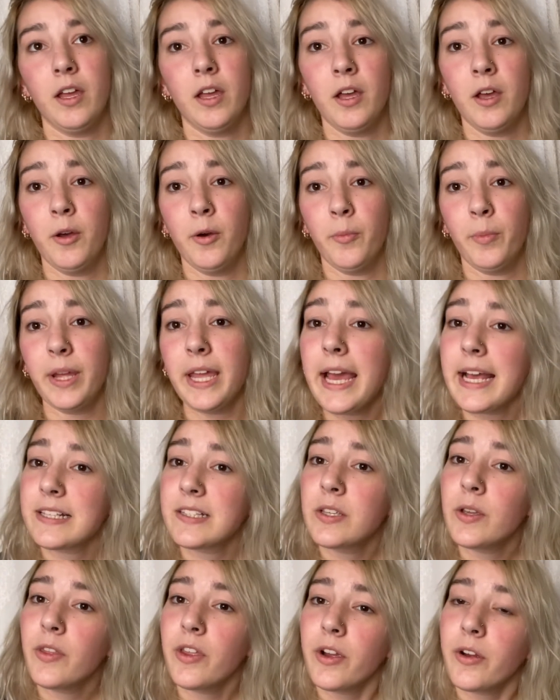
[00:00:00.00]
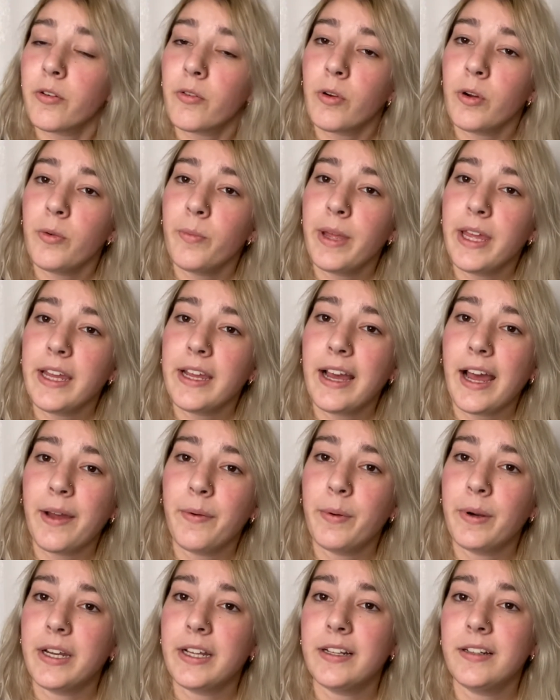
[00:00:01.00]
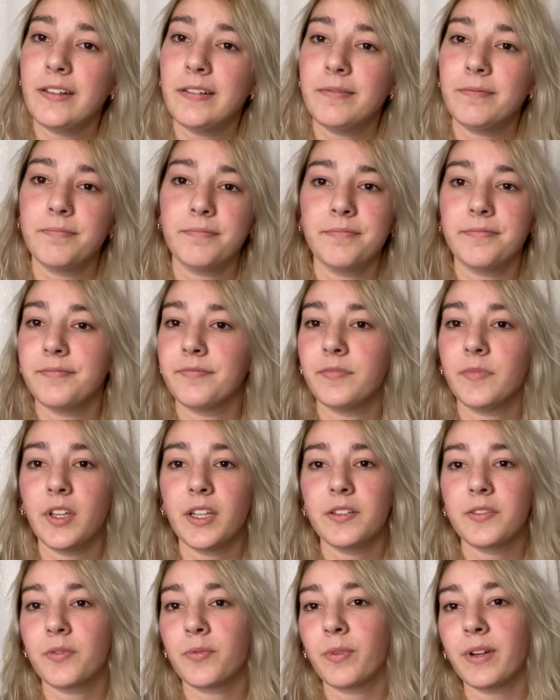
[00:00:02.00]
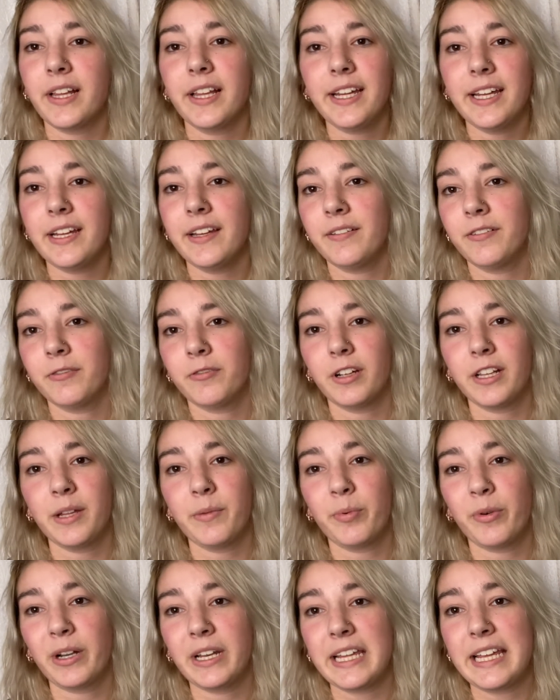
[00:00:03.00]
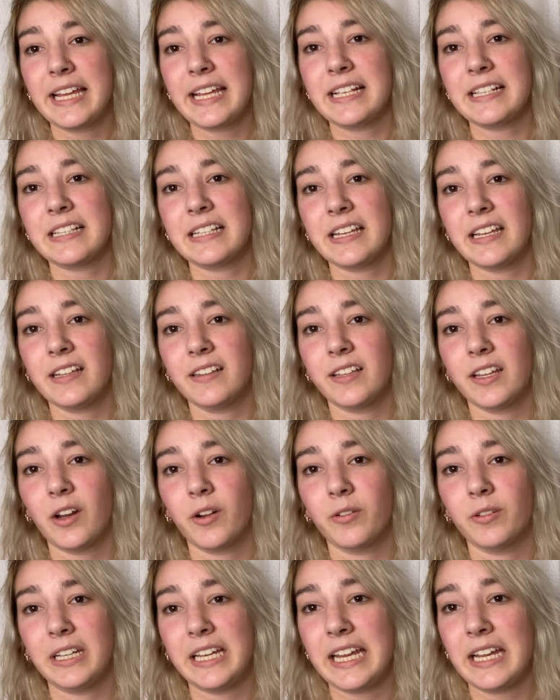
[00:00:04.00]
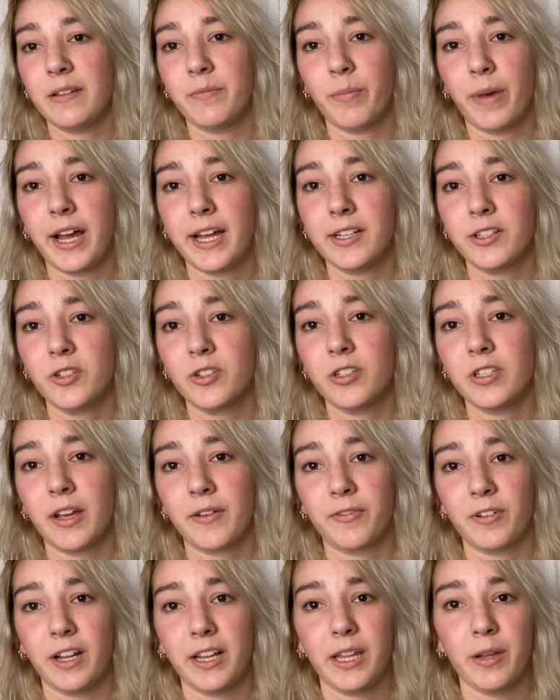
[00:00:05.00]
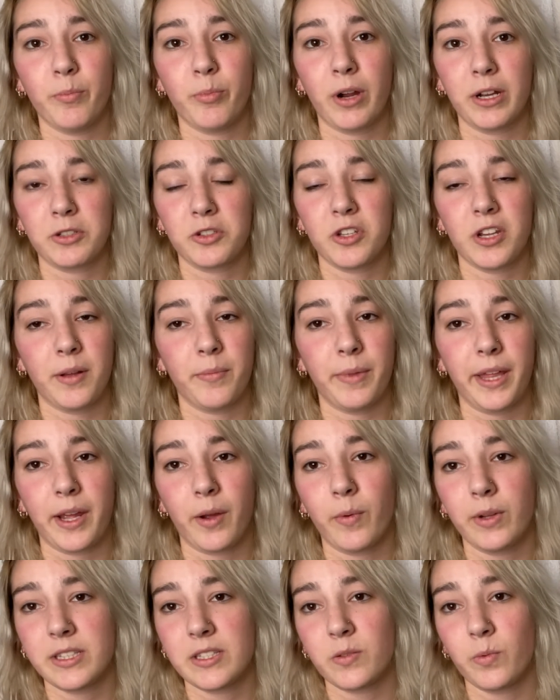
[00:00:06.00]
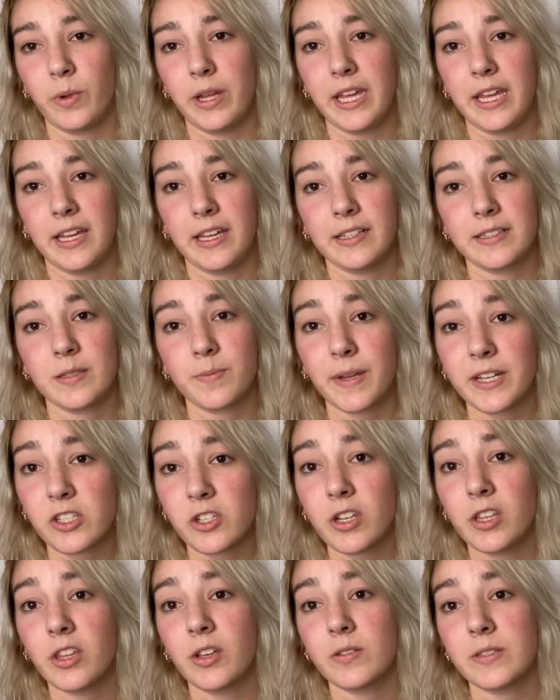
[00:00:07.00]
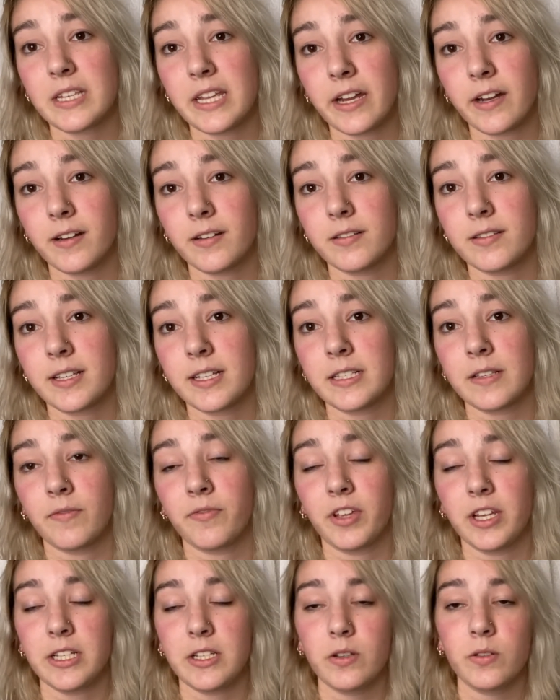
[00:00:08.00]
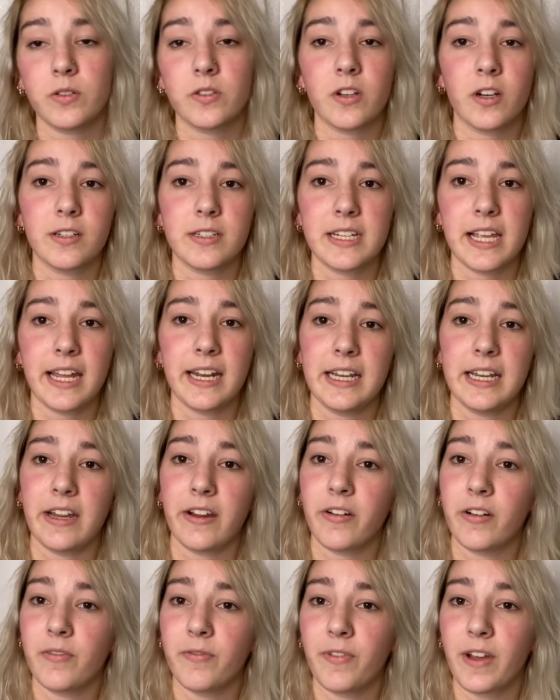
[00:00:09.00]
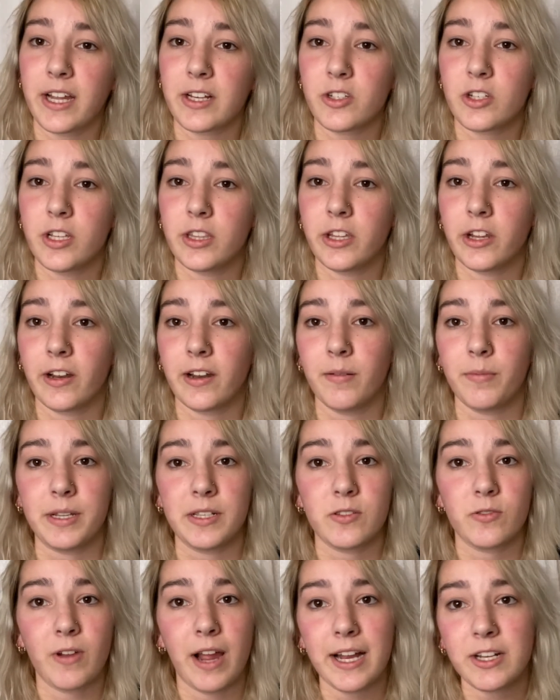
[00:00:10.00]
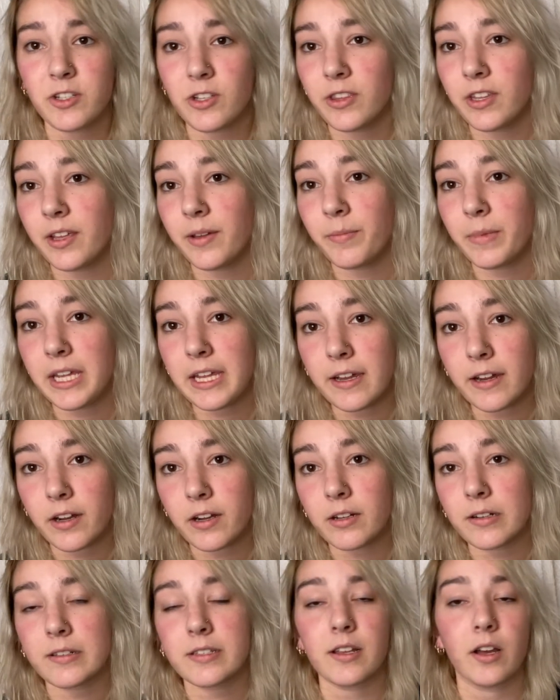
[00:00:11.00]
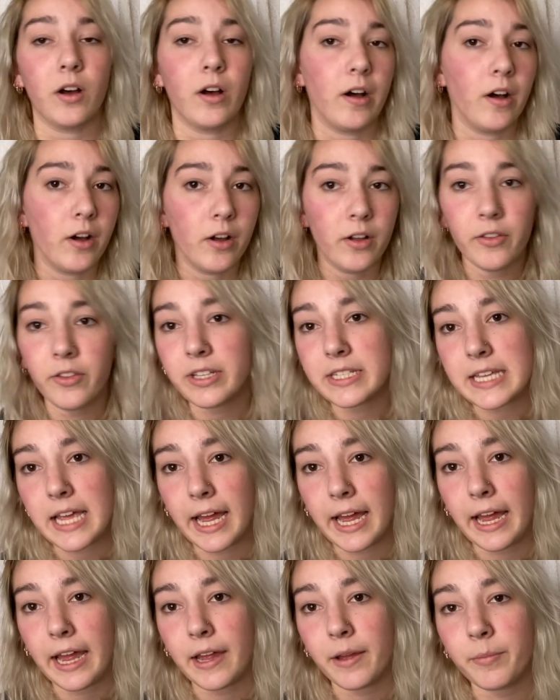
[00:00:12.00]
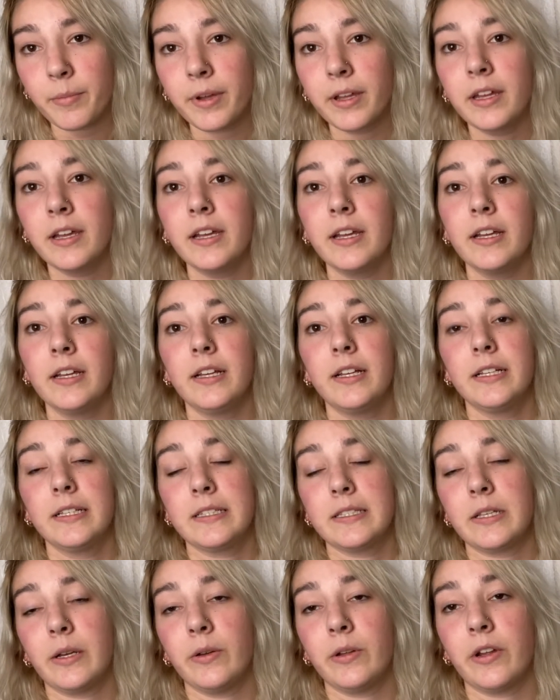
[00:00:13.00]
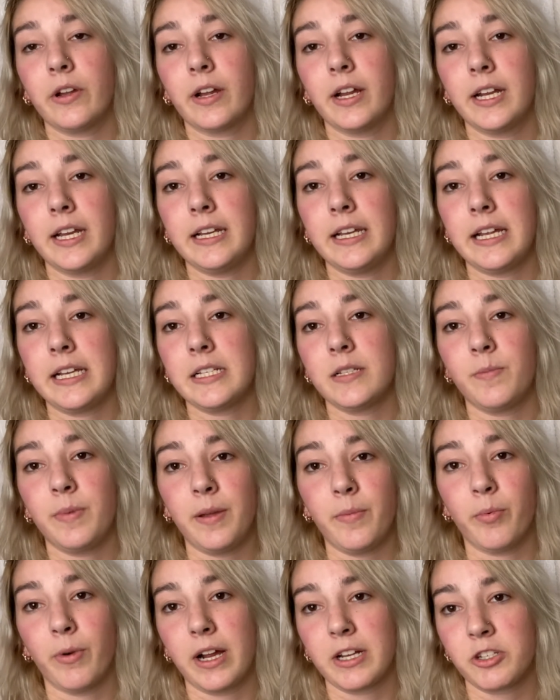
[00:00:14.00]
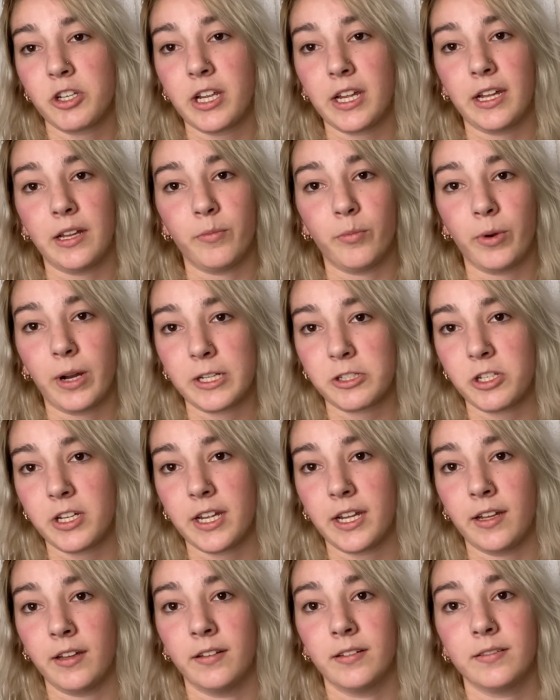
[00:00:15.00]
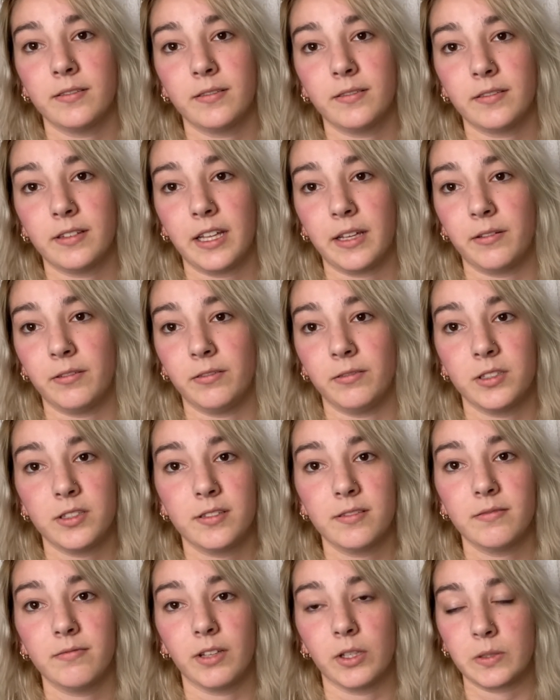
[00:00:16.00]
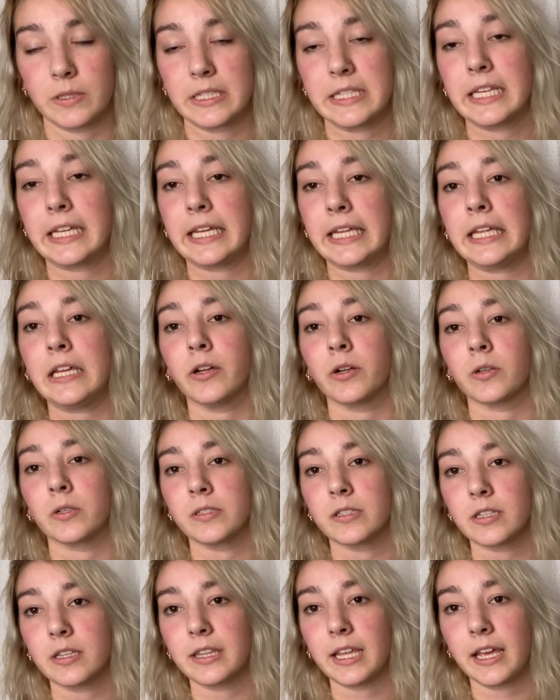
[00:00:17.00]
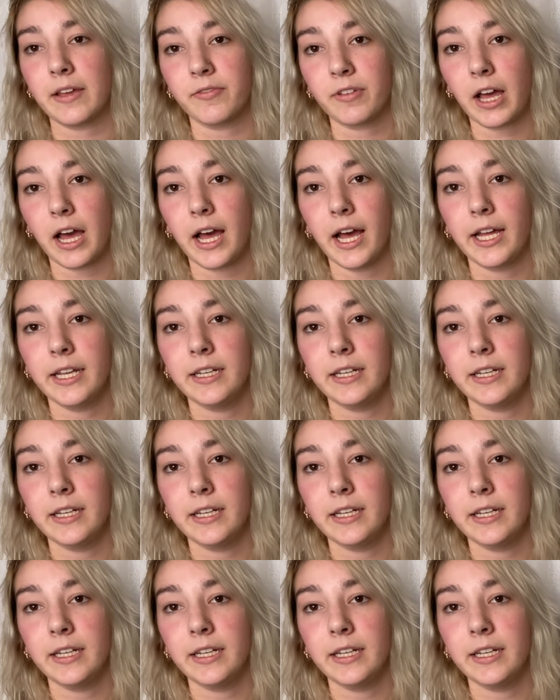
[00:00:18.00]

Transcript: But yeah, so their grooming, I wouldn't it's really, really pretty easy. They don't need much. Definitely brush them like once a week, especially those ears, because if they do start to get an infection, they're going to be scratching them ears all the time. So you're going to need to be brushing and brushing those thick ears that they've got.